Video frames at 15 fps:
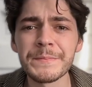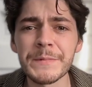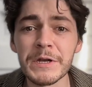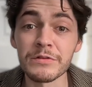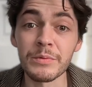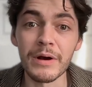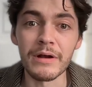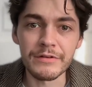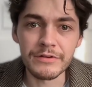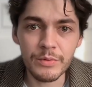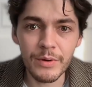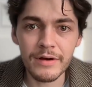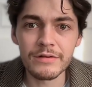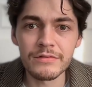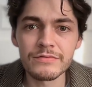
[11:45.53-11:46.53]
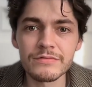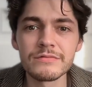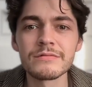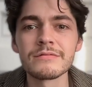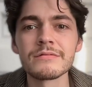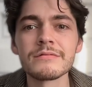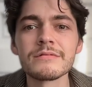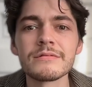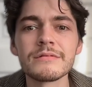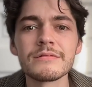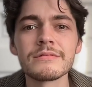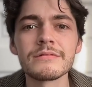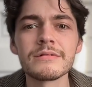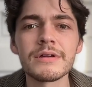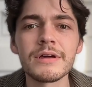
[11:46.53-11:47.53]
It's around 12,
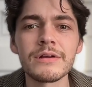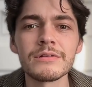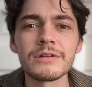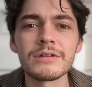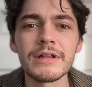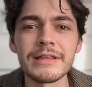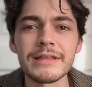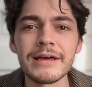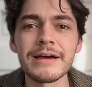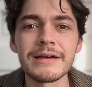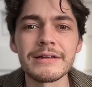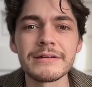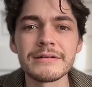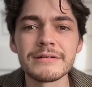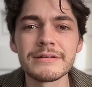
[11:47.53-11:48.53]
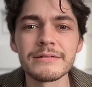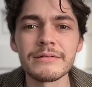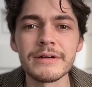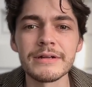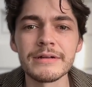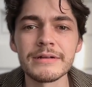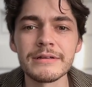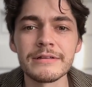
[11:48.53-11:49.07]
it'll look like that, right?